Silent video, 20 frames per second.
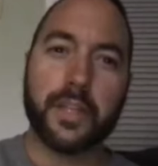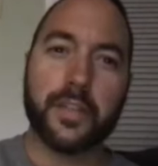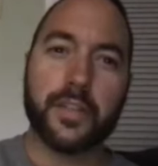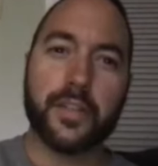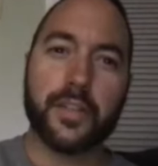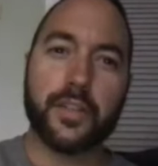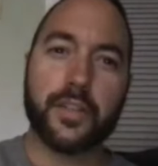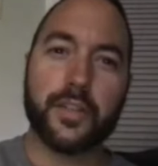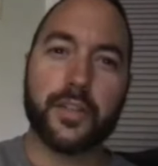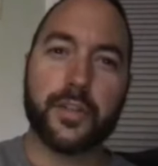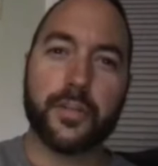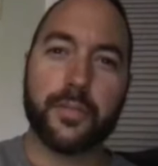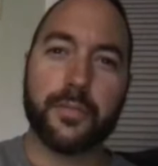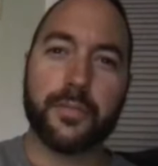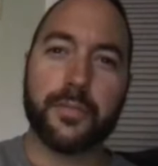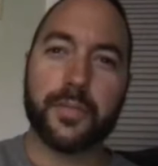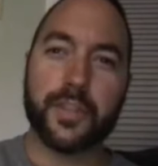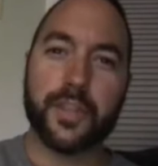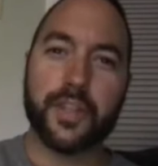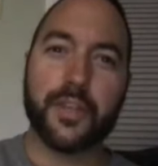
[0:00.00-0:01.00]
is it to
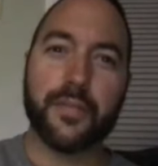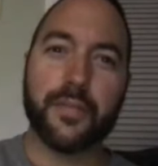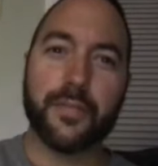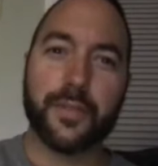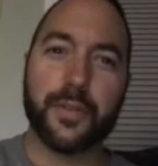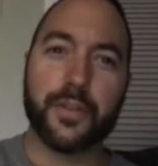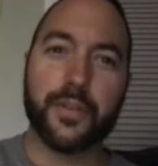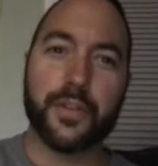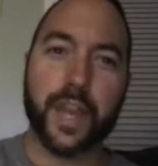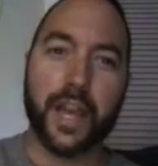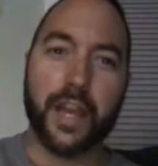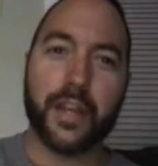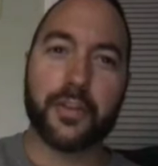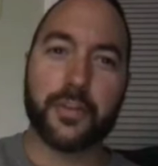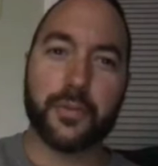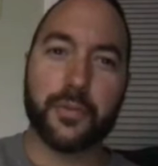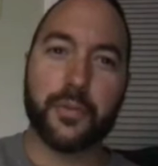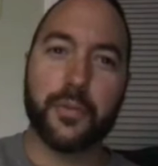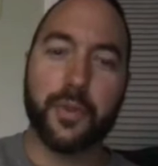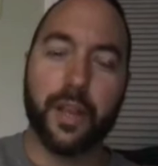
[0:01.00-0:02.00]
see if there's
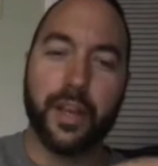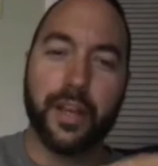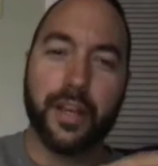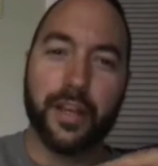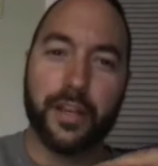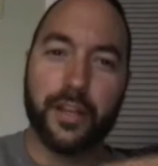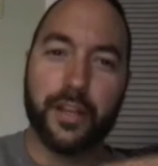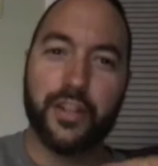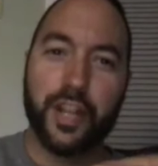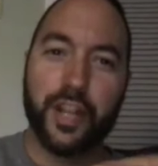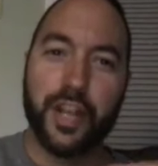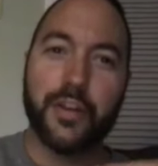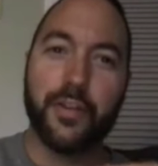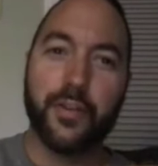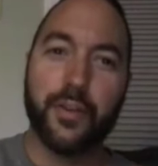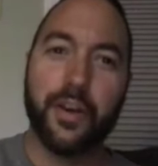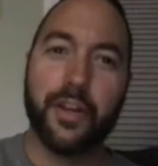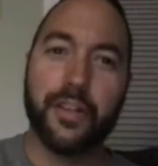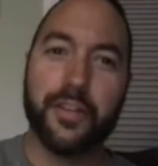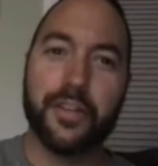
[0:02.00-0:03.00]
actual like a
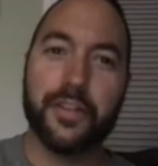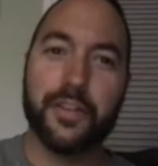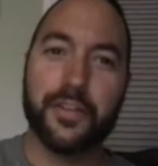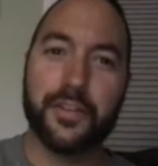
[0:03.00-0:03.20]
channel on there